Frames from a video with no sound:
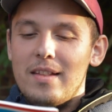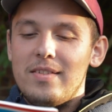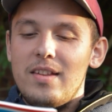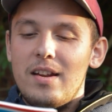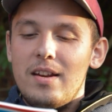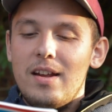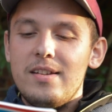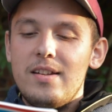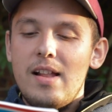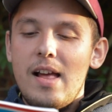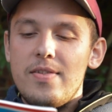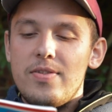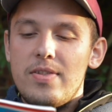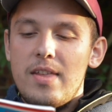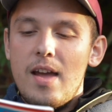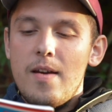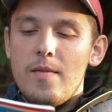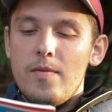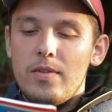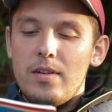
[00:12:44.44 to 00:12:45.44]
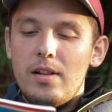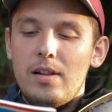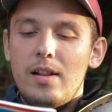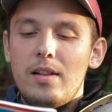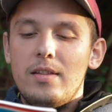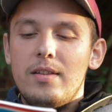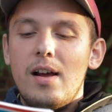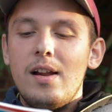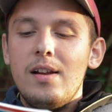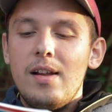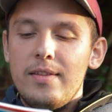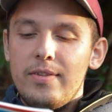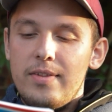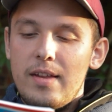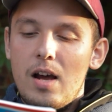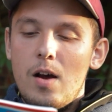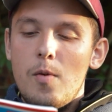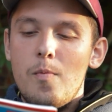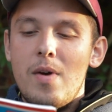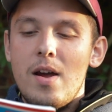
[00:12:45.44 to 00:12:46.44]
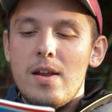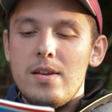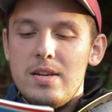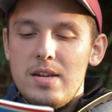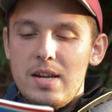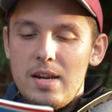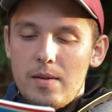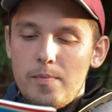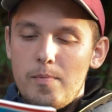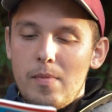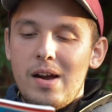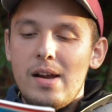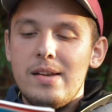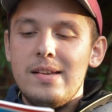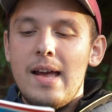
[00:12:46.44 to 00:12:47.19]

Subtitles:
Then I let down my